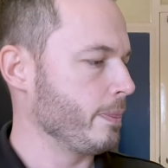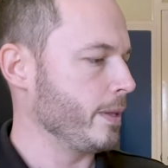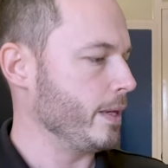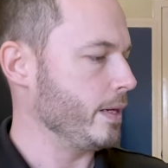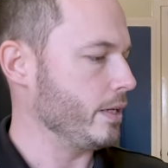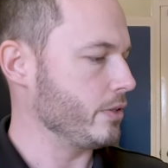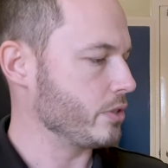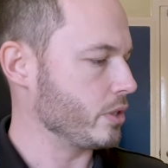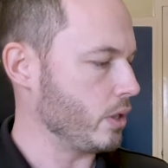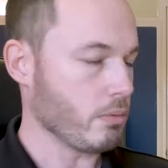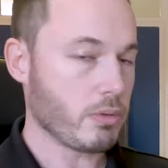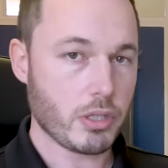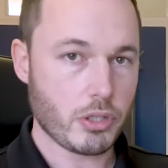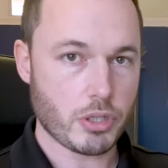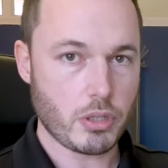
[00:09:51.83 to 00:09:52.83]
Uh, so I'm
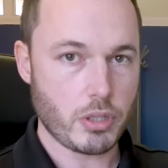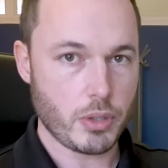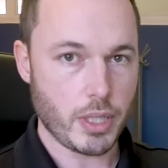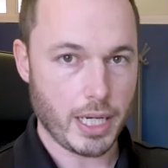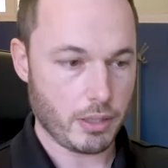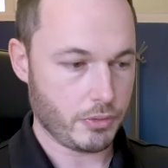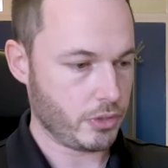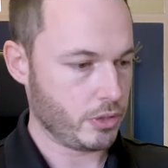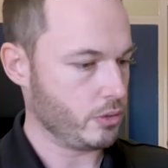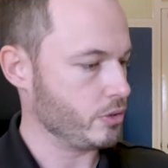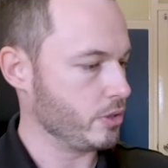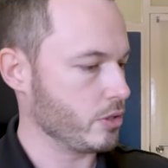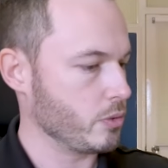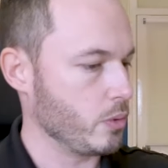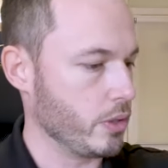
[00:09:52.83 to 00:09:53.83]
going to show you how to use
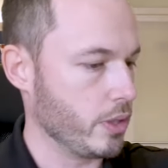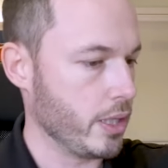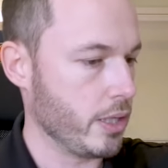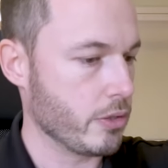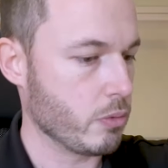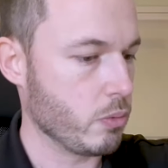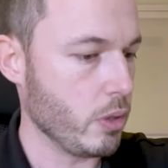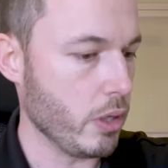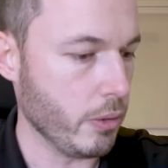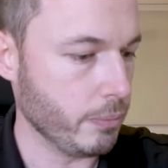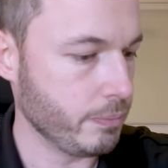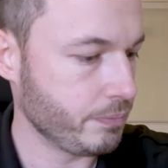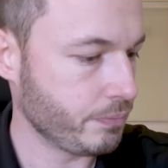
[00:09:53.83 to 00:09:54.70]
this one as well.